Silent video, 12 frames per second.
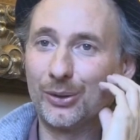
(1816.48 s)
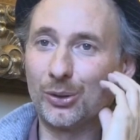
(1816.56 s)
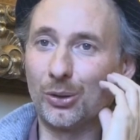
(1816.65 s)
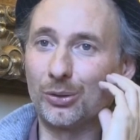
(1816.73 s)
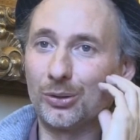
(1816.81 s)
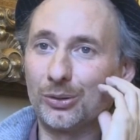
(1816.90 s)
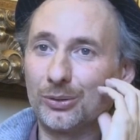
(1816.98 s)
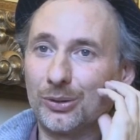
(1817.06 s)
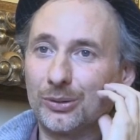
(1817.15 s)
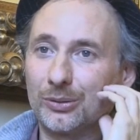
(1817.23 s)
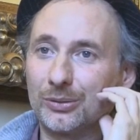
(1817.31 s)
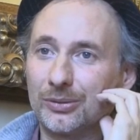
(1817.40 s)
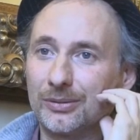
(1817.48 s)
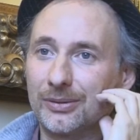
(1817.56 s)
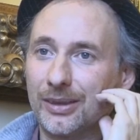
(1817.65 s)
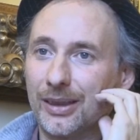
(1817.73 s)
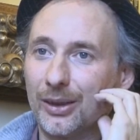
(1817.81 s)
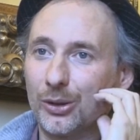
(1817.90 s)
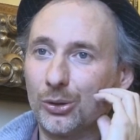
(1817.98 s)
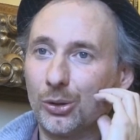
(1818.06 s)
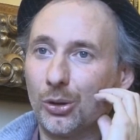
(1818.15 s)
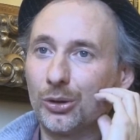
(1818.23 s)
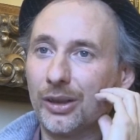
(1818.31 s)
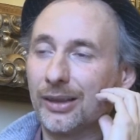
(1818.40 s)
So
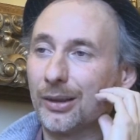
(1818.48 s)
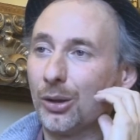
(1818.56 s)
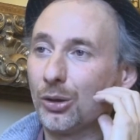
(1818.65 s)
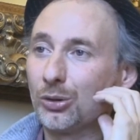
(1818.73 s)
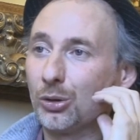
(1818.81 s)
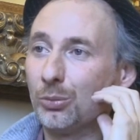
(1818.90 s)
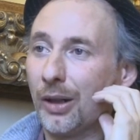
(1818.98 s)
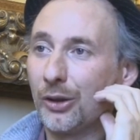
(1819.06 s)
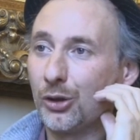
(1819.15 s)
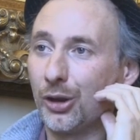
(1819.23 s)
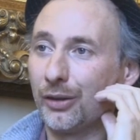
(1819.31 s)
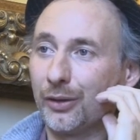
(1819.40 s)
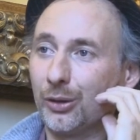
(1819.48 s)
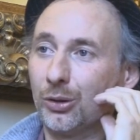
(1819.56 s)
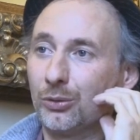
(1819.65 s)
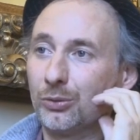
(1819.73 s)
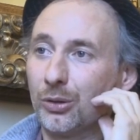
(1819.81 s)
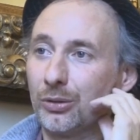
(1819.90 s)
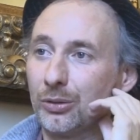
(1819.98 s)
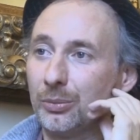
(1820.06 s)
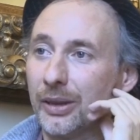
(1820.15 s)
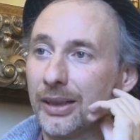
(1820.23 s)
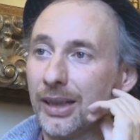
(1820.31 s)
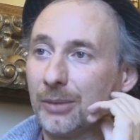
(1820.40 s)
don't get lost too much if you don't want to
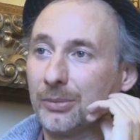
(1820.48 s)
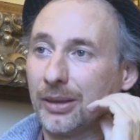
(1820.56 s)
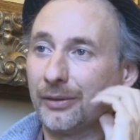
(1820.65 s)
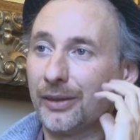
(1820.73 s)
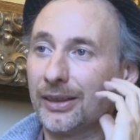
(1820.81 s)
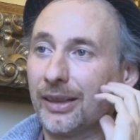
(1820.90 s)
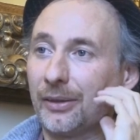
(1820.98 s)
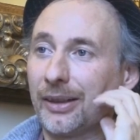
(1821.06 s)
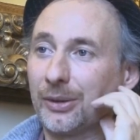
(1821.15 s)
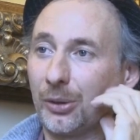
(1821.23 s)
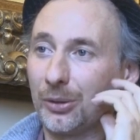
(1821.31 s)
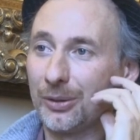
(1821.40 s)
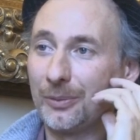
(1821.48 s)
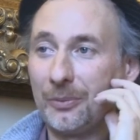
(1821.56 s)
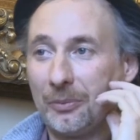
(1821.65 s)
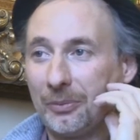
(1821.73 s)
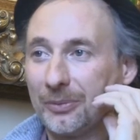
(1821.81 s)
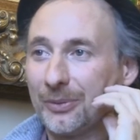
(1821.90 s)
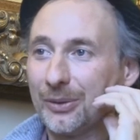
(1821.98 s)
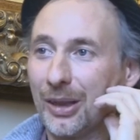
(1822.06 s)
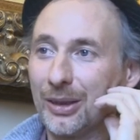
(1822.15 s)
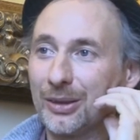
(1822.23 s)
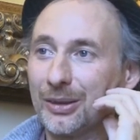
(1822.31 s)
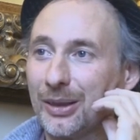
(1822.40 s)
become a film director.
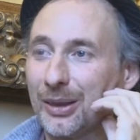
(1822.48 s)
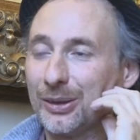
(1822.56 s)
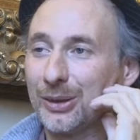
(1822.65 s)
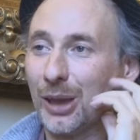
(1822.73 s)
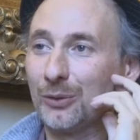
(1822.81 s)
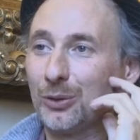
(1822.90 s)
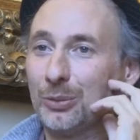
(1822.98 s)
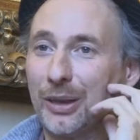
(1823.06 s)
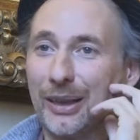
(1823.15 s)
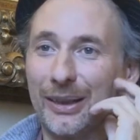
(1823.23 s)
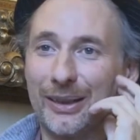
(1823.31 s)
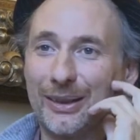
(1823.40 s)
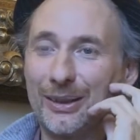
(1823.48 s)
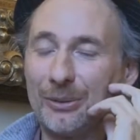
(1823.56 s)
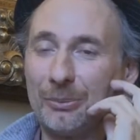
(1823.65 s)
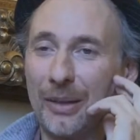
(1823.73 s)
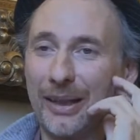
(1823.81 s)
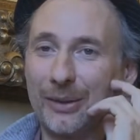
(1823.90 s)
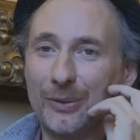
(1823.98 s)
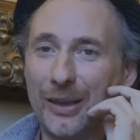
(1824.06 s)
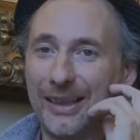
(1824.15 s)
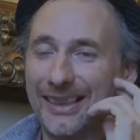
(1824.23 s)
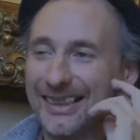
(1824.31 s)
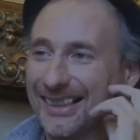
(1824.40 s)
That would be my
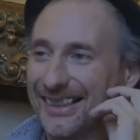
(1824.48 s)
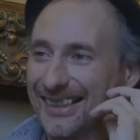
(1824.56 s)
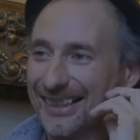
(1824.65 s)
advice.